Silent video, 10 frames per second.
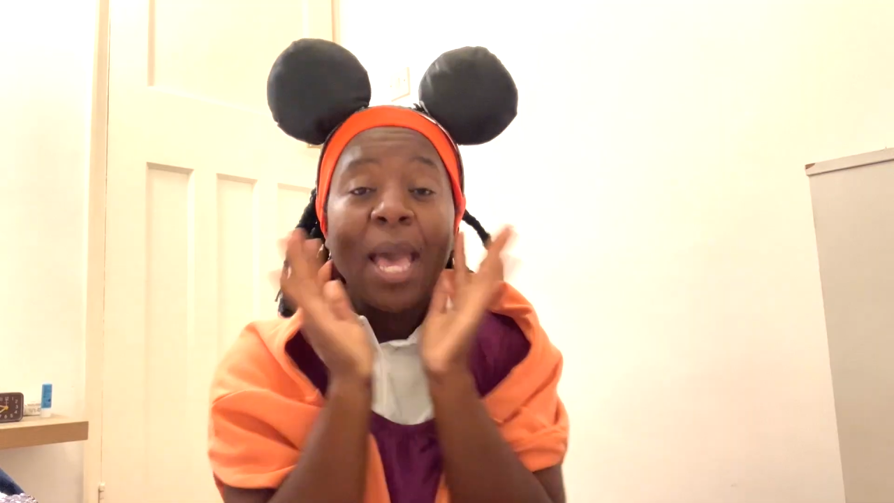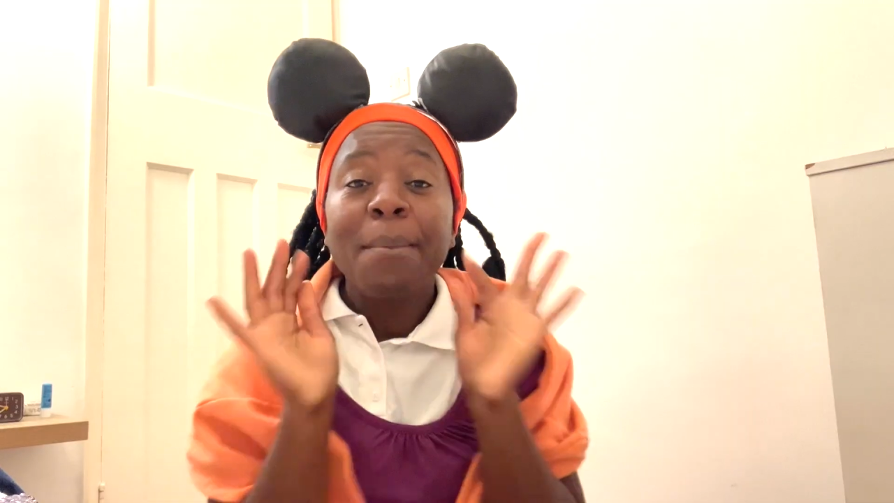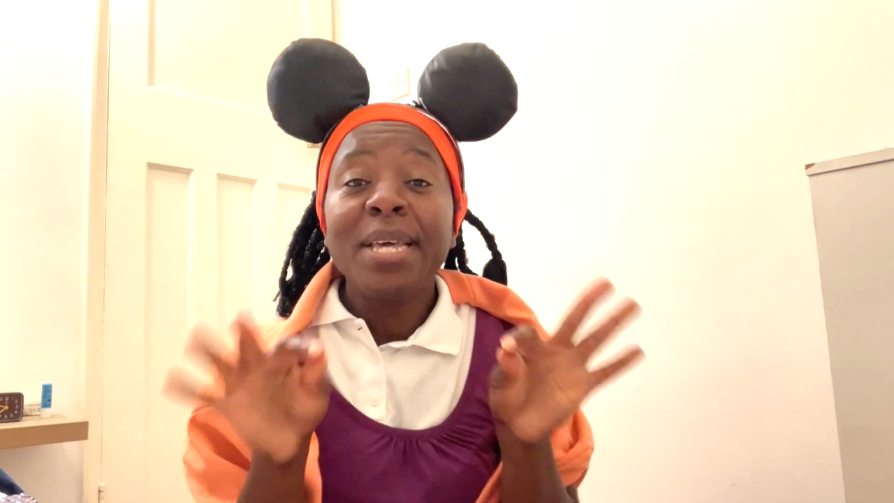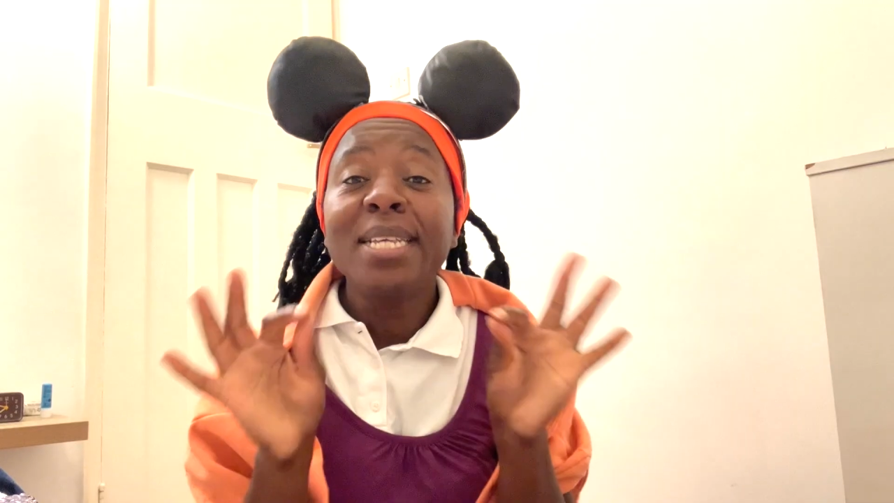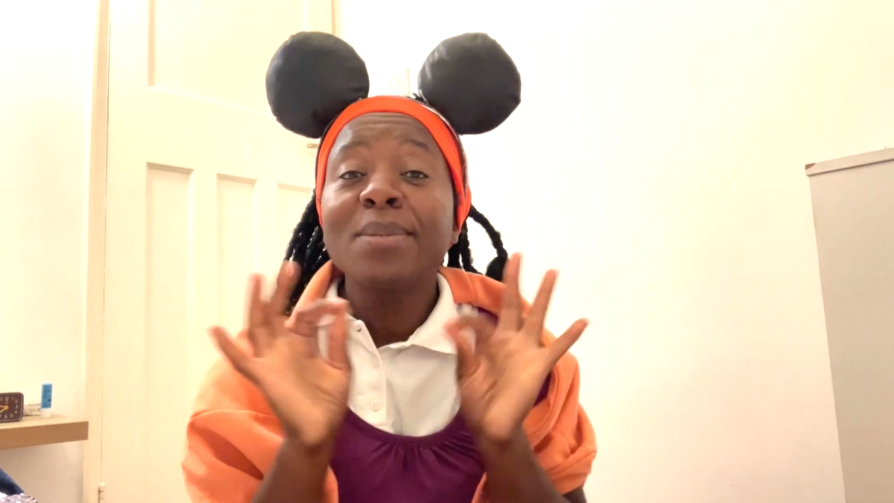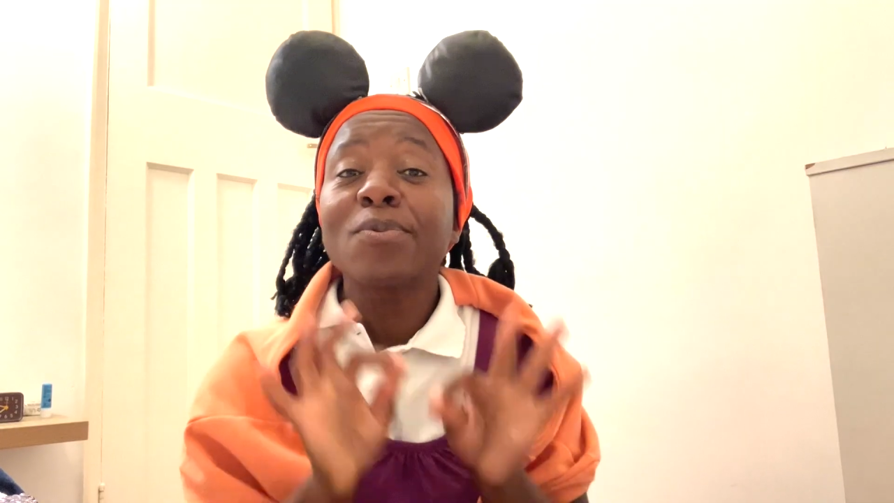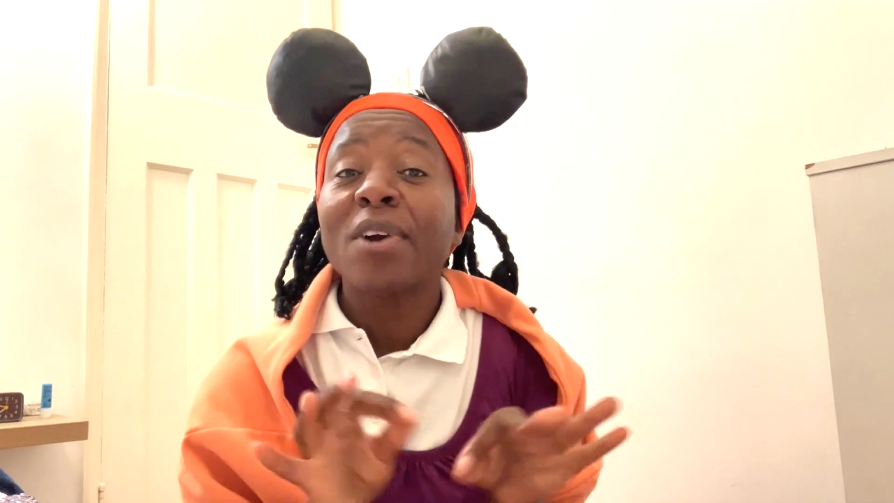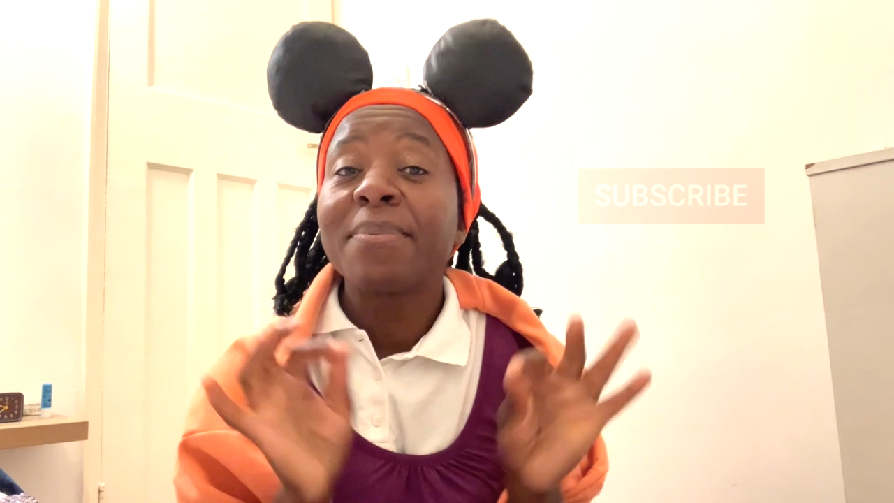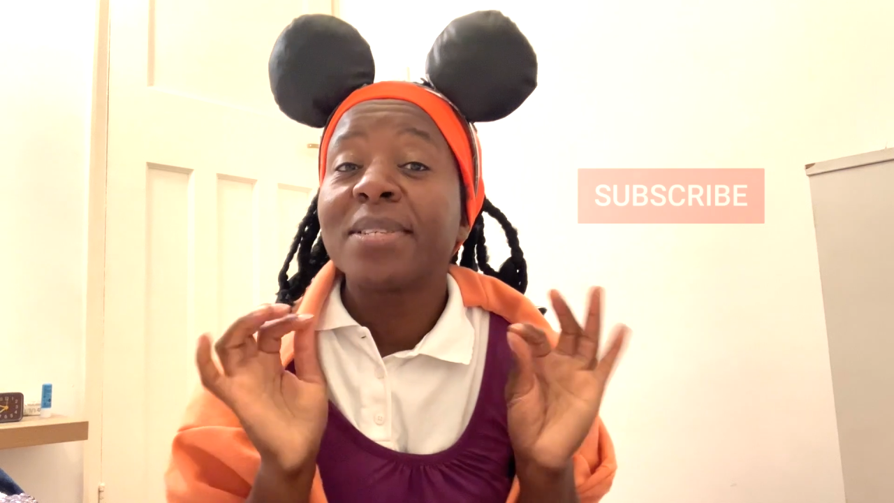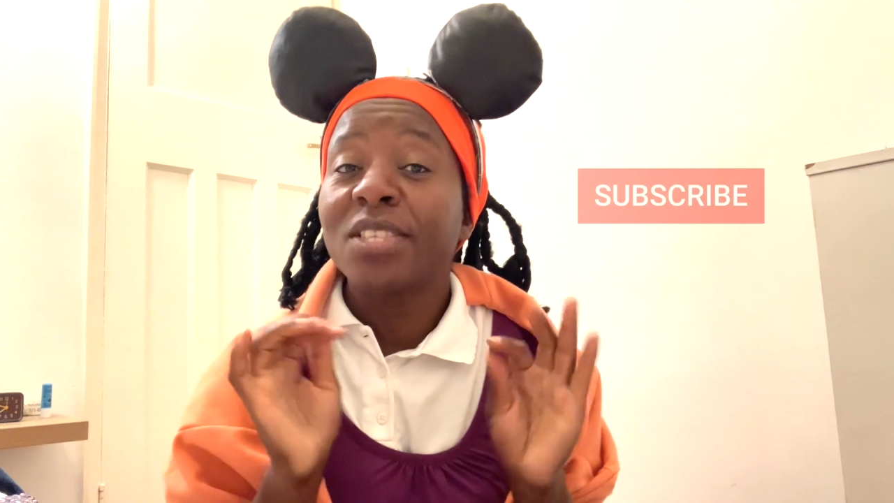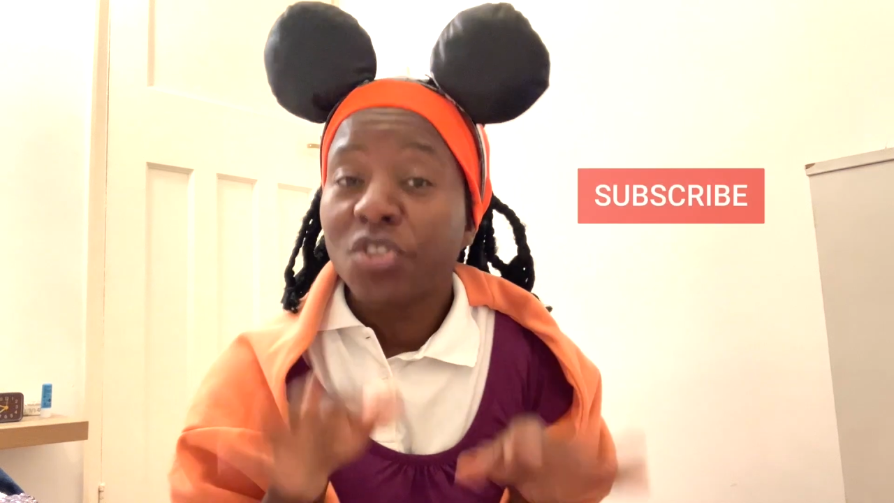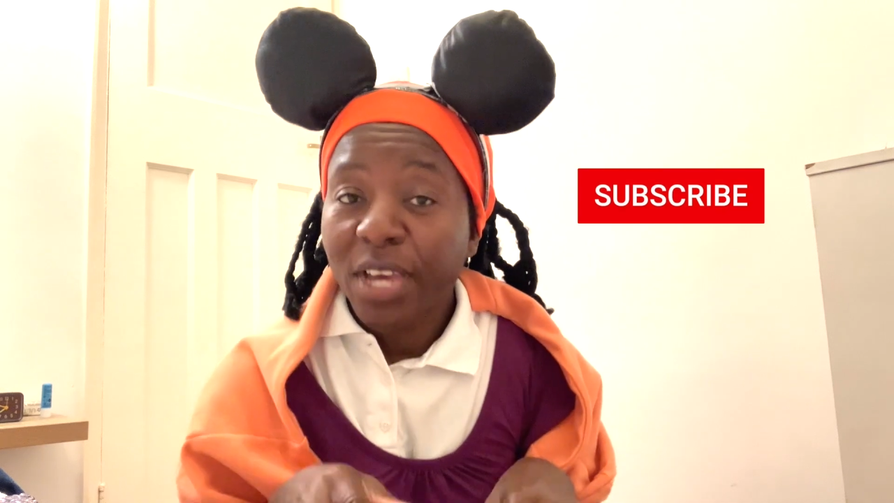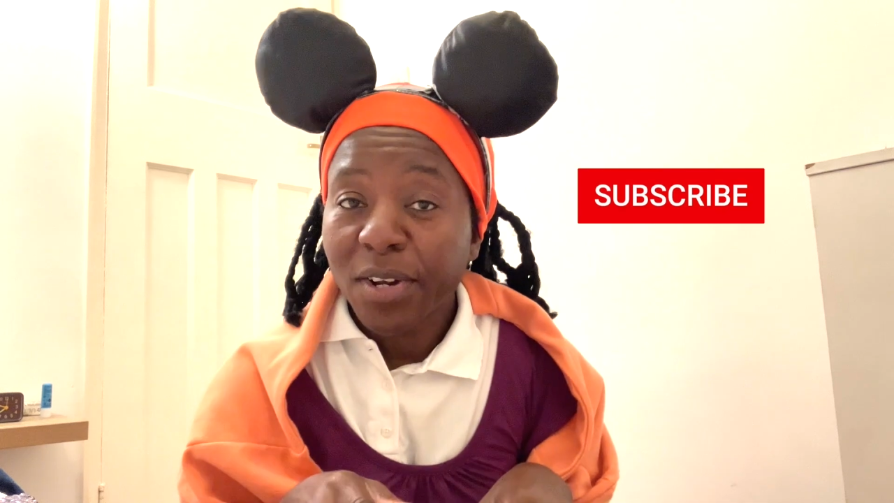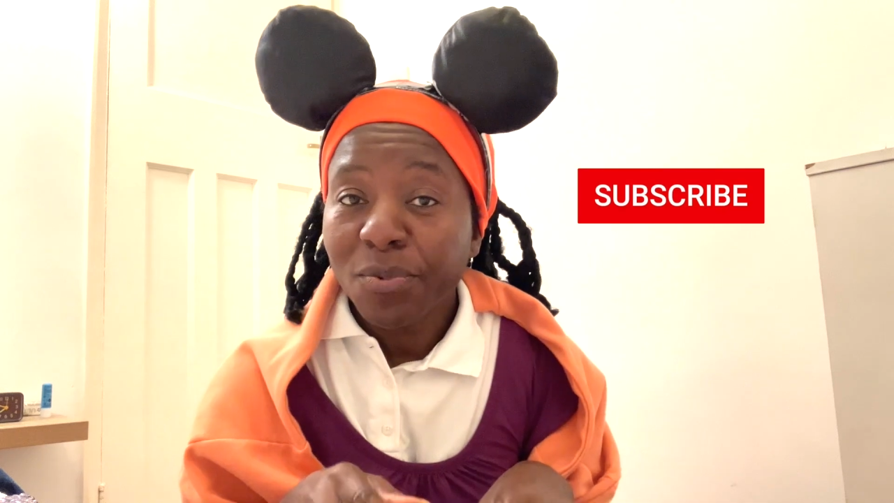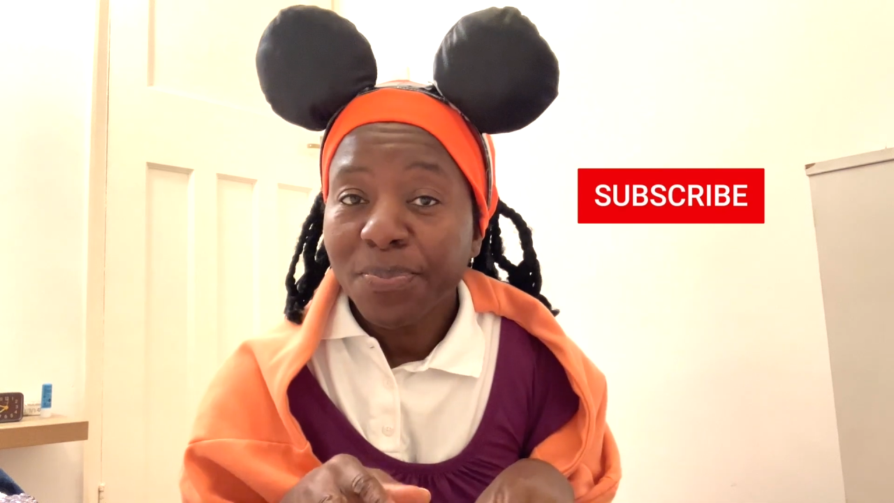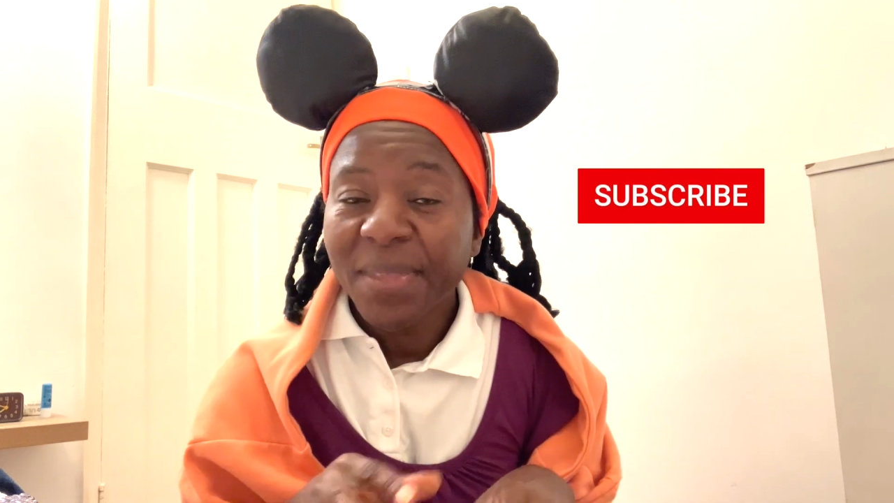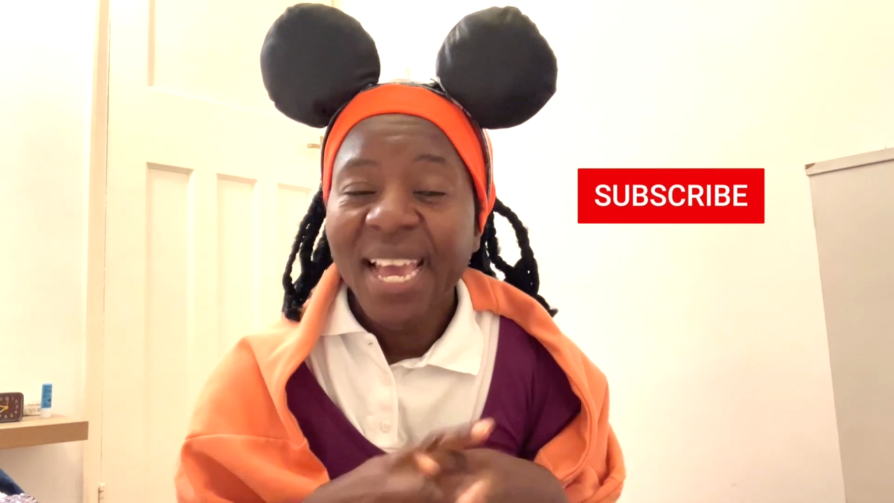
Please subscribe to this channel